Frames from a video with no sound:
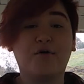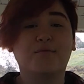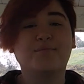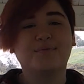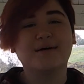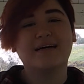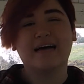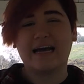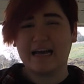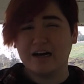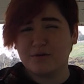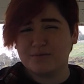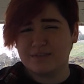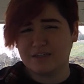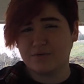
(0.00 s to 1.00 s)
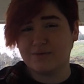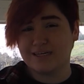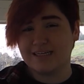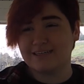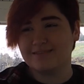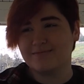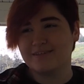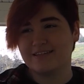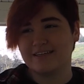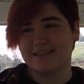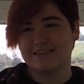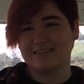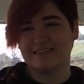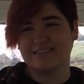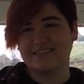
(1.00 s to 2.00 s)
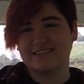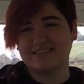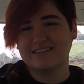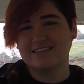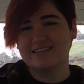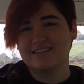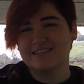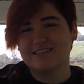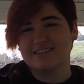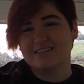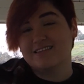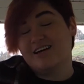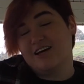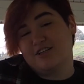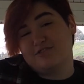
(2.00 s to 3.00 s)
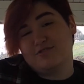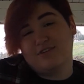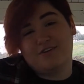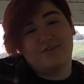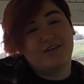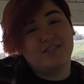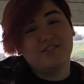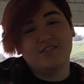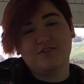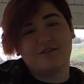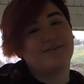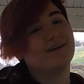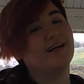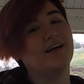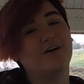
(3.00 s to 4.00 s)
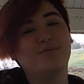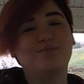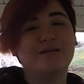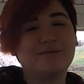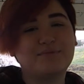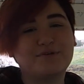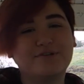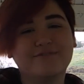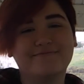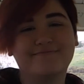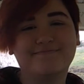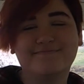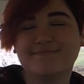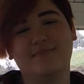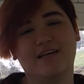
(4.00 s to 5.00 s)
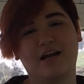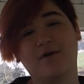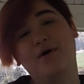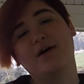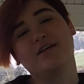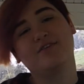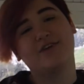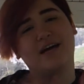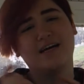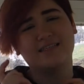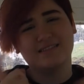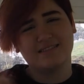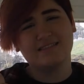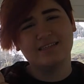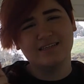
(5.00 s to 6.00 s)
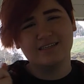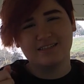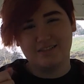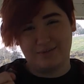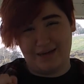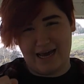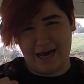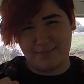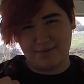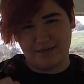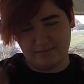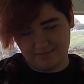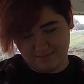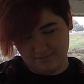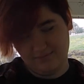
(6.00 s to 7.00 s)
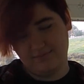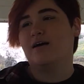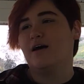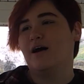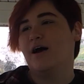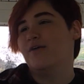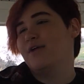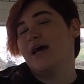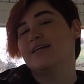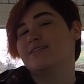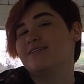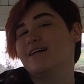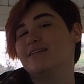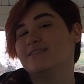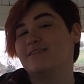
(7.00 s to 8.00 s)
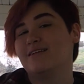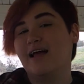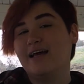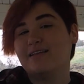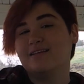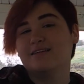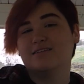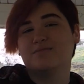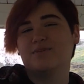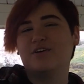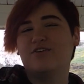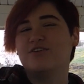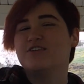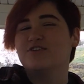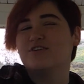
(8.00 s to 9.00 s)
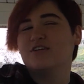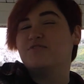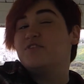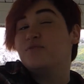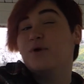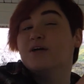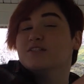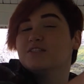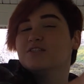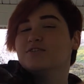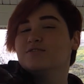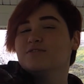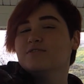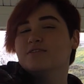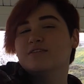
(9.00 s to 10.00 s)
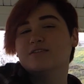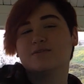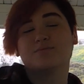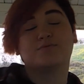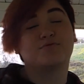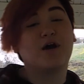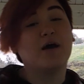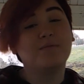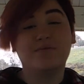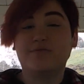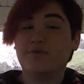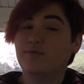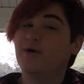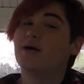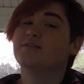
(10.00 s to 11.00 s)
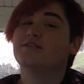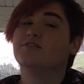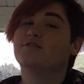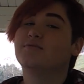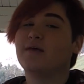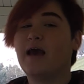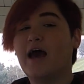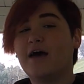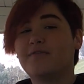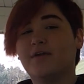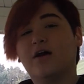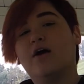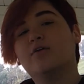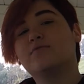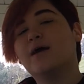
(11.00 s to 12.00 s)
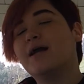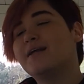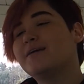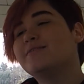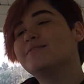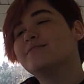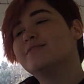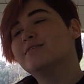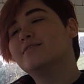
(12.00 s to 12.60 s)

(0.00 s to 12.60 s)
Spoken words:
hope I helped in a way, because that's what I want to do. I want to help people. And I want you guys to be happy. I would ask you guys to like this, but only do it if you want to. Subscribe if you want to, if you haven't already.